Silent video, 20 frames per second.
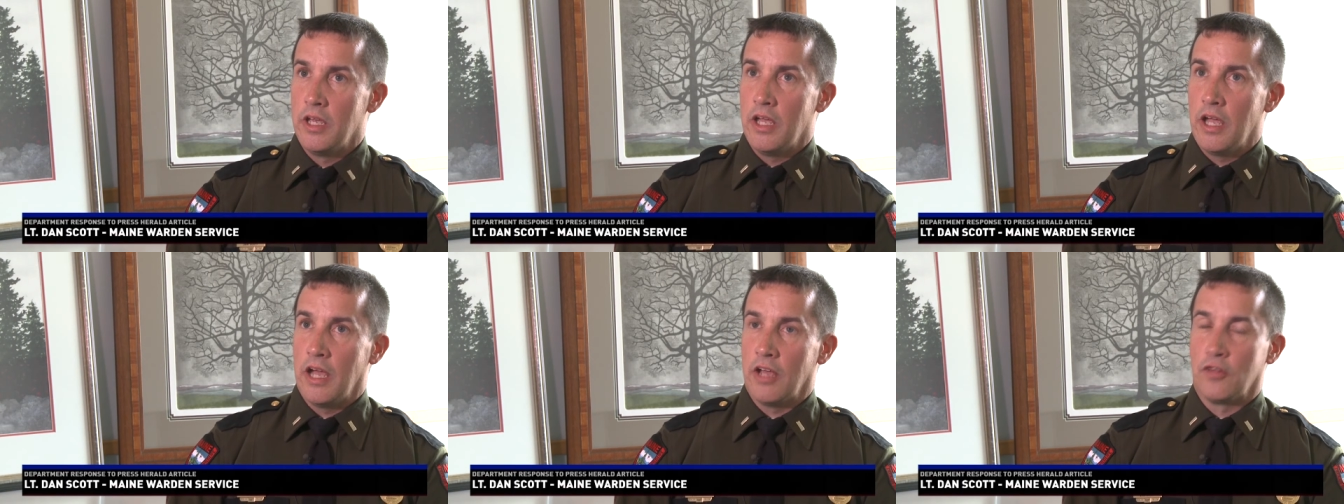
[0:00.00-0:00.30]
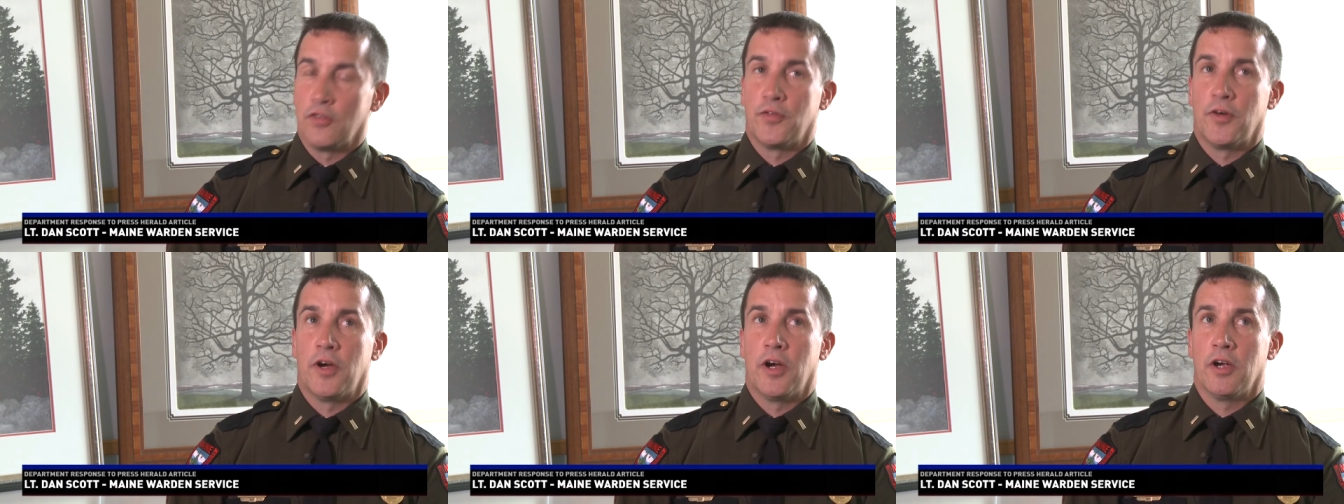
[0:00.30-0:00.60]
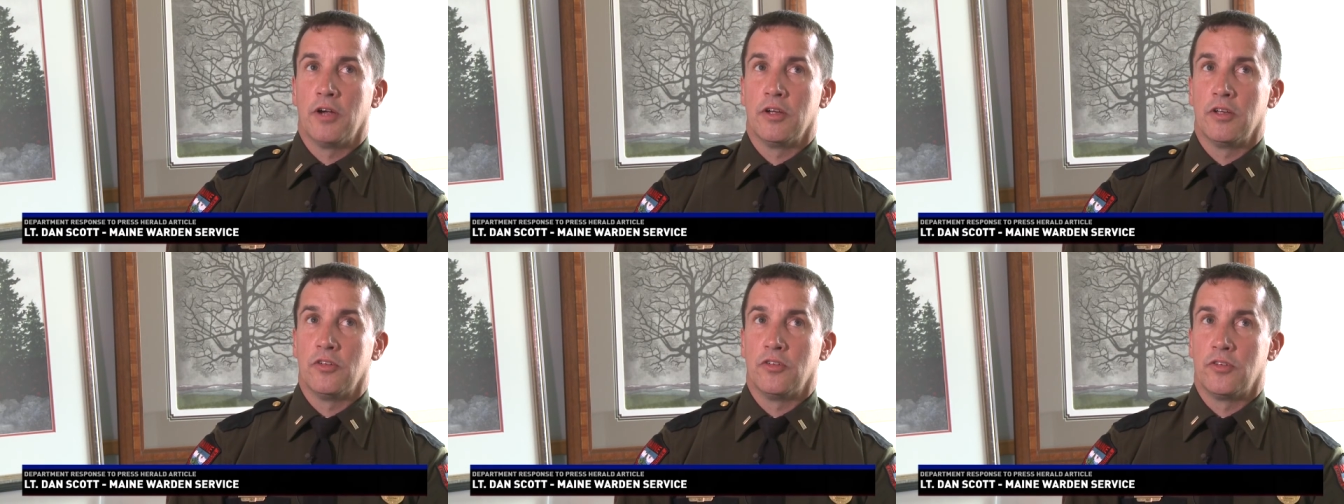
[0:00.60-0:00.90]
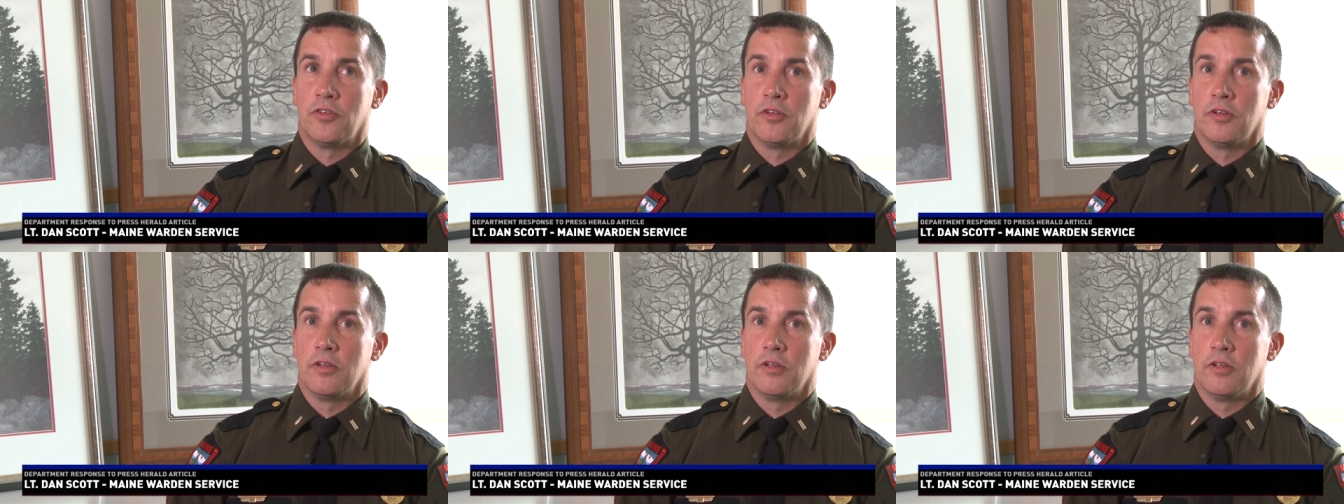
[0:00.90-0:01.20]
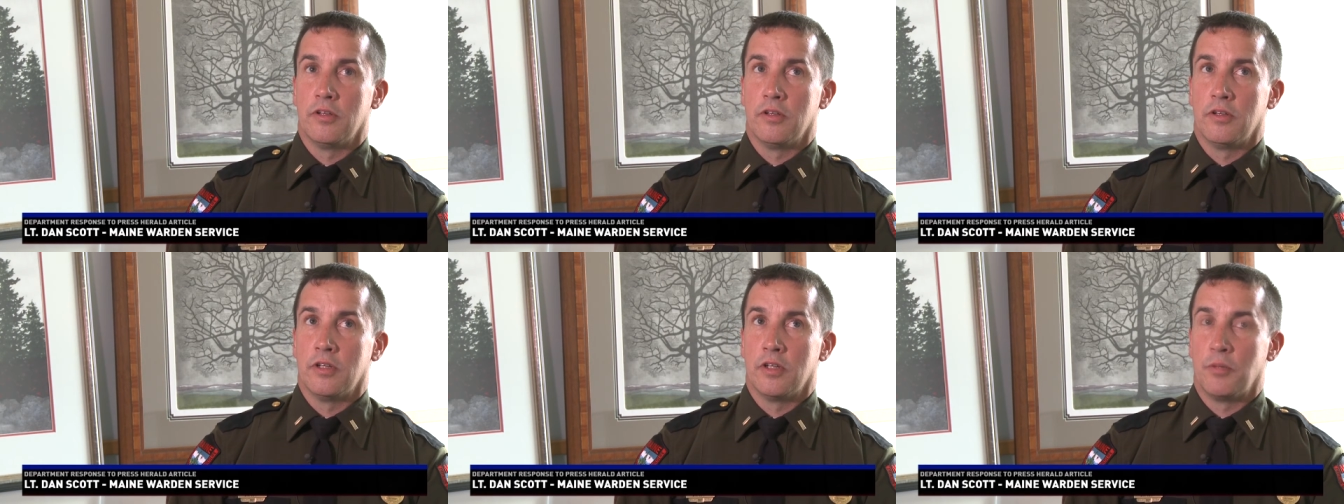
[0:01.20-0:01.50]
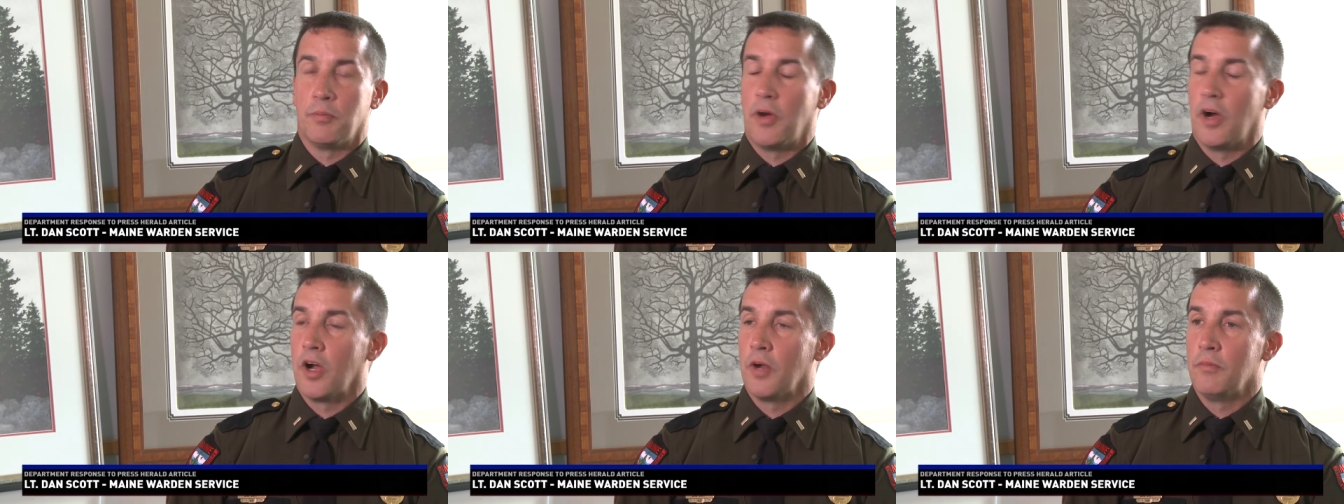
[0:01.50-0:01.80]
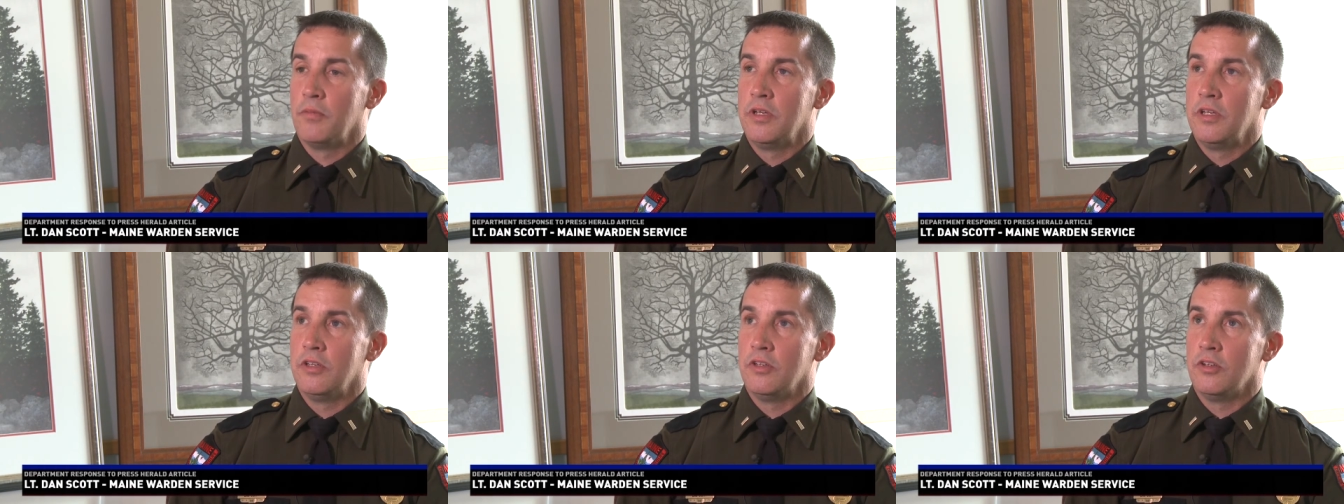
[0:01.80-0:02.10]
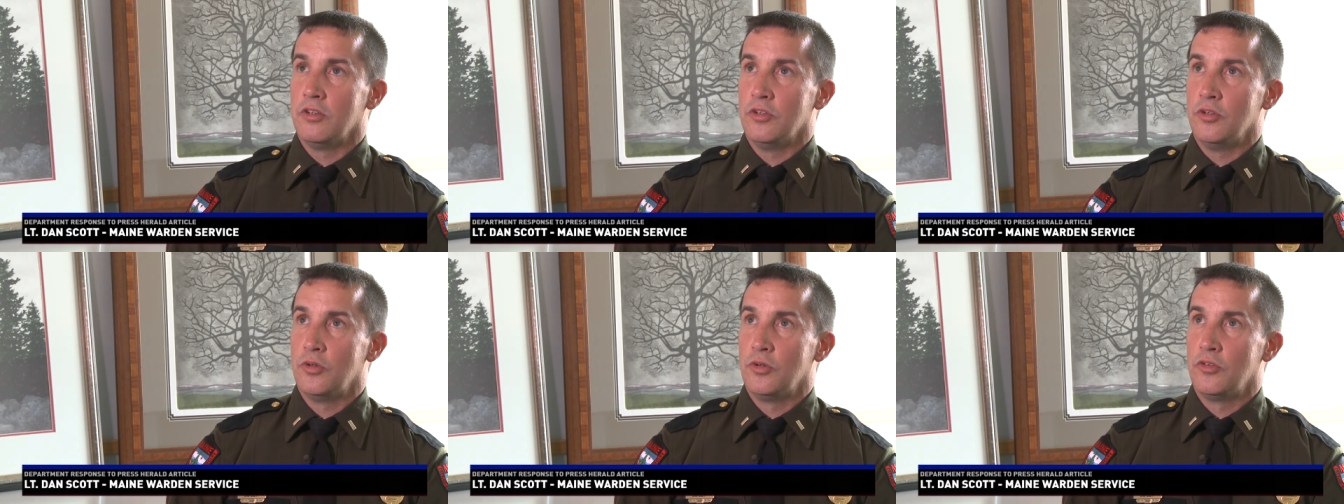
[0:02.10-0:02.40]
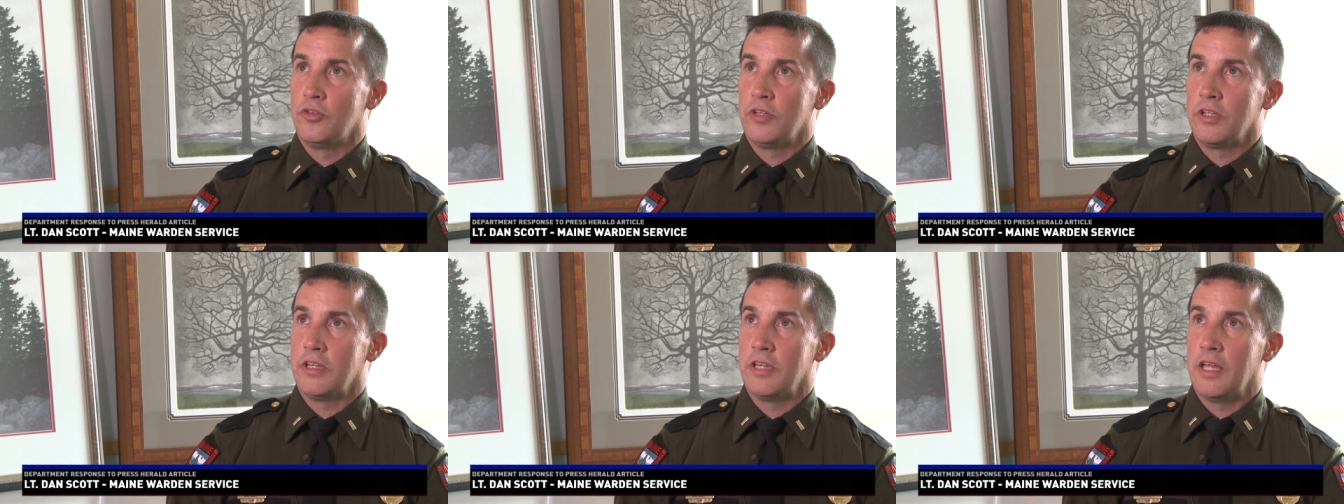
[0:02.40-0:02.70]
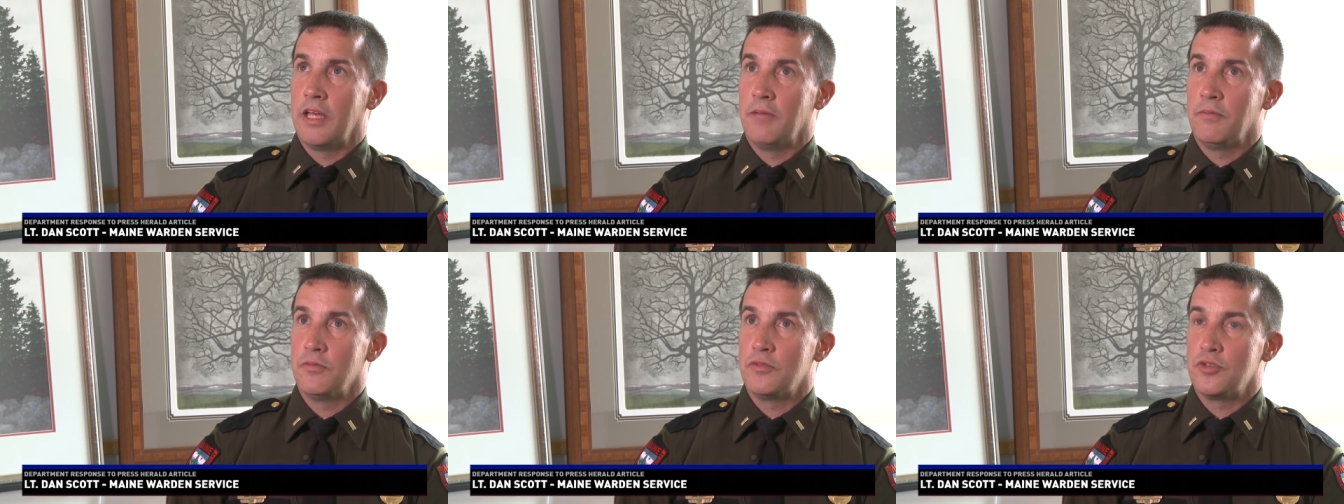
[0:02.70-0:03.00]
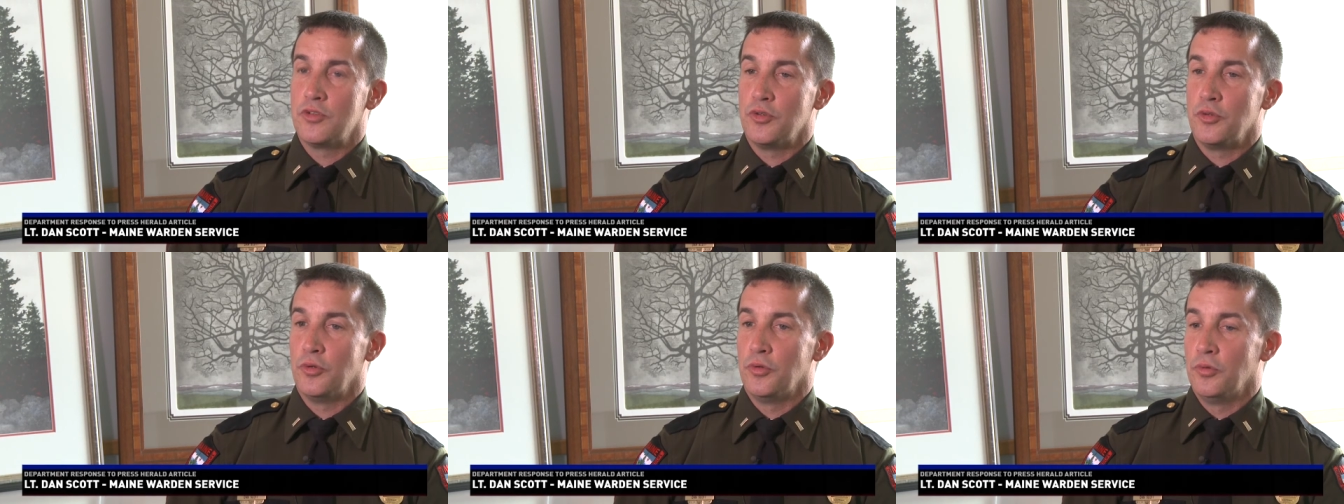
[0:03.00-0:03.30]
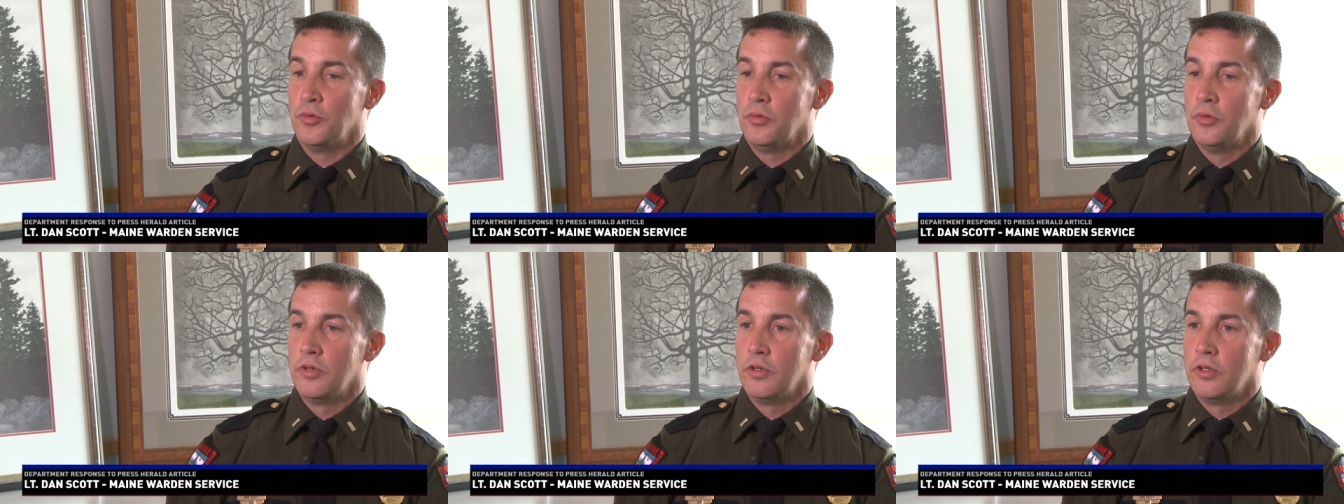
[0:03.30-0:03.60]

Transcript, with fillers: as far as the department using them to